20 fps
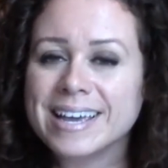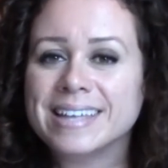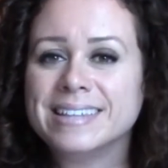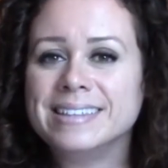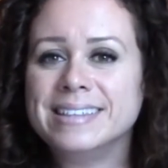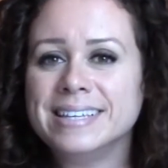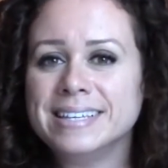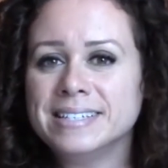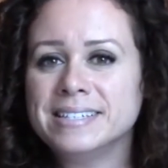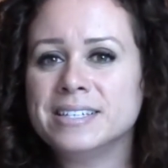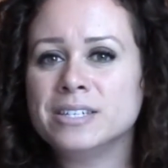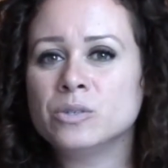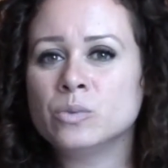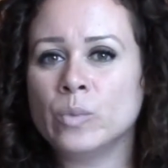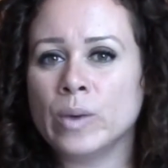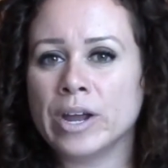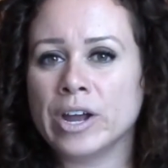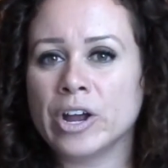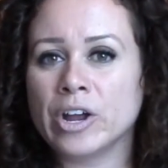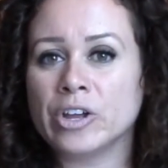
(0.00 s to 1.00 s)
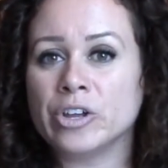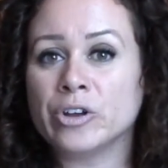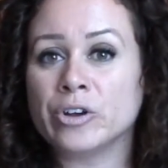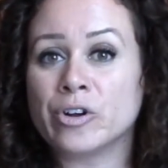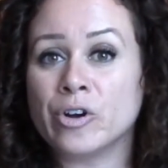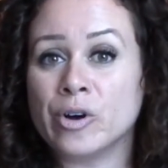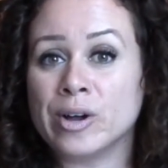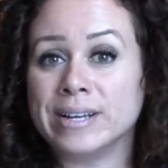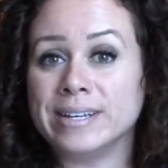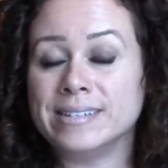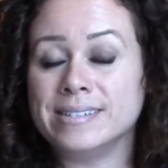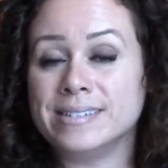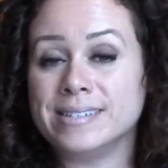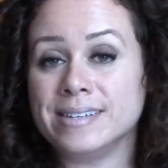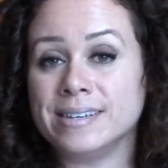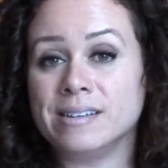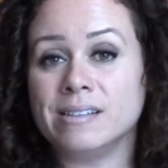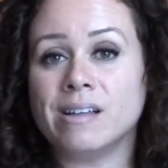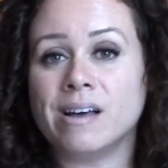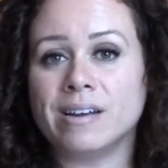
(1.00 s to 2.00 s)
this is where you're going to
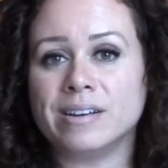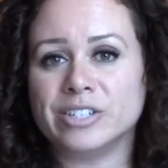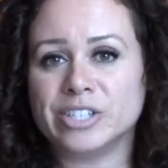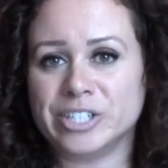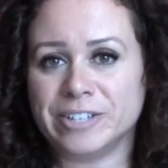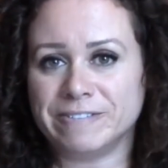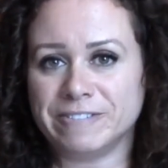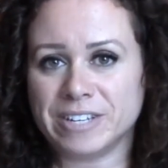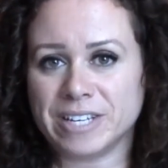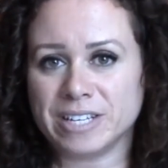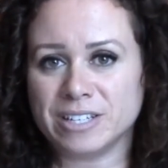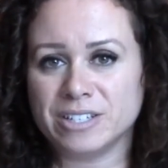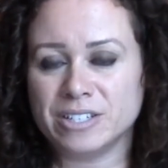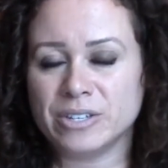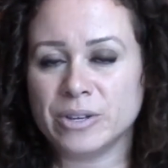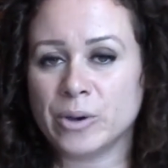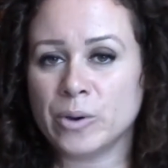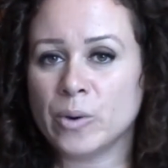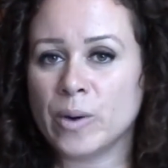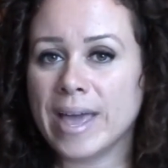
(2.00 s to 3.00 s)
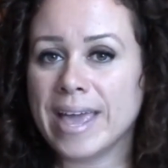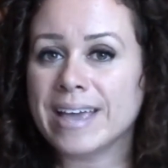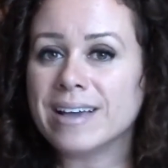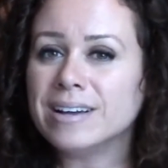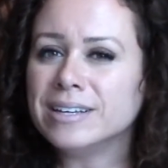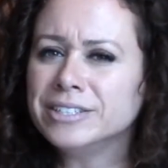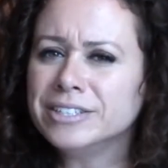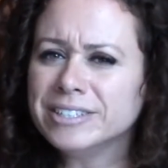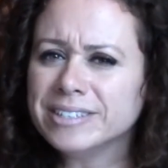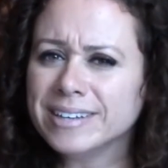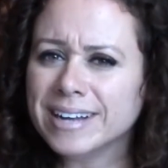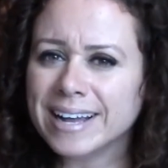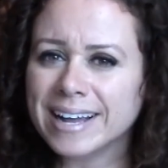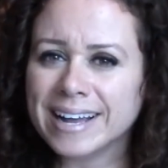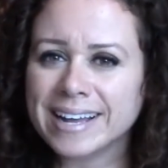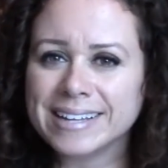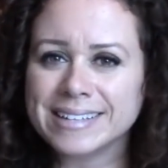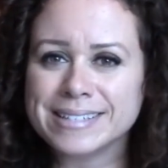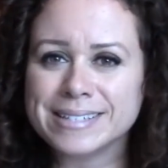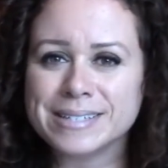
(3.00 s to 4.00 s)
see a lot of shifting. So hang on to your
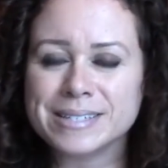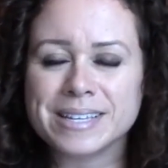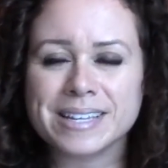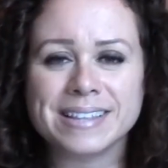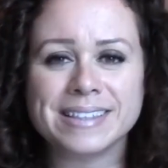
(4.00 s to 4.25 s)
hats.